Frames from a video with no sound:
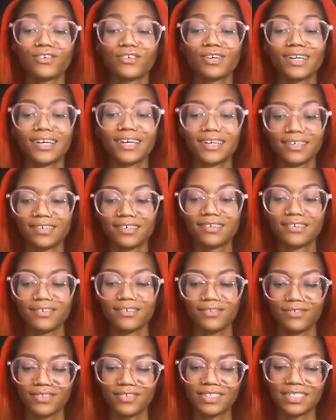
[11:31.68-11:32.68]
for
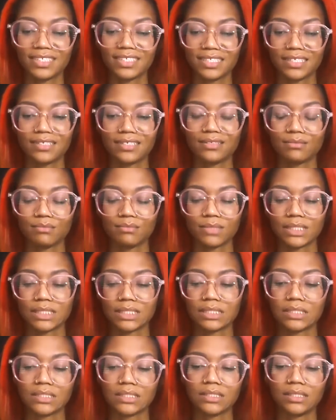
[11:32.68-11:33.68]
love, it
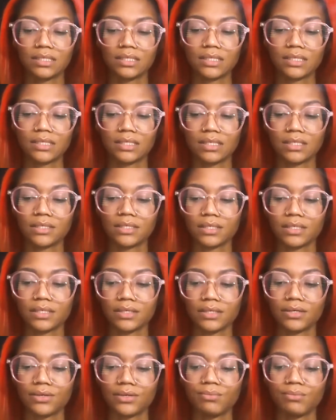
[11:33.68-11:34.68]
seems.
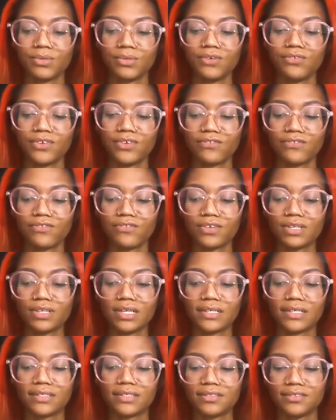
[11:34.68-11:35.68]
Moving for
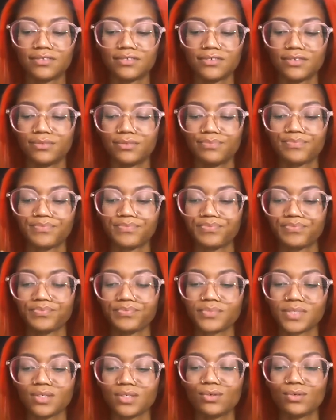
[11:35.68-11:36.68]
love,
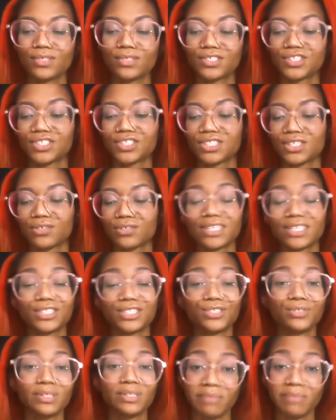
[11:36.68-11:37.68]
or just so that
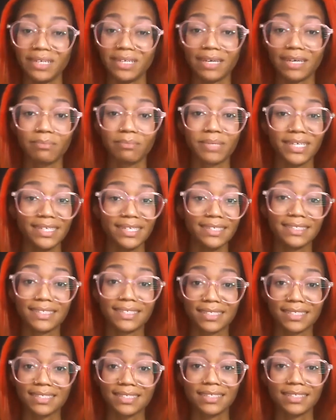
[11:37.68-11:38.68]
you can be at
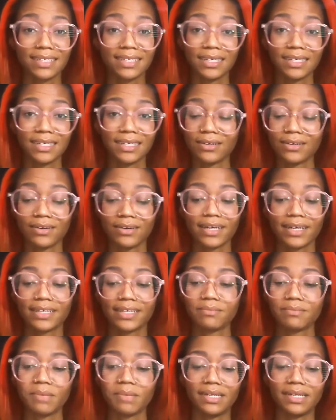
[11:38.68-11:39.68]
peace right?
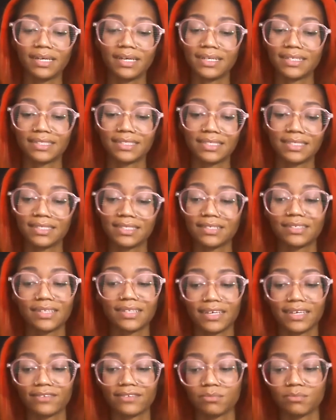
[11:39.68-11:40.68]
It may not
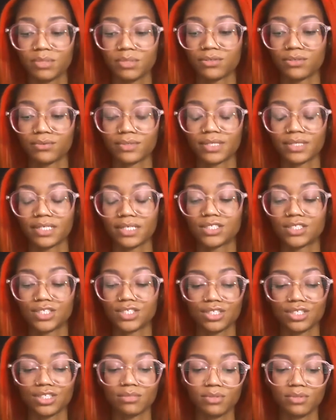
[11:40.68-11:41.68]
necessarily have to be a
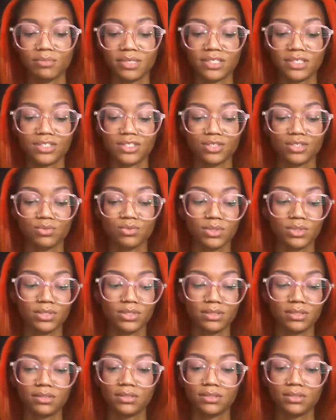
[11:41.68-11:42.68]
relationship. You may just want,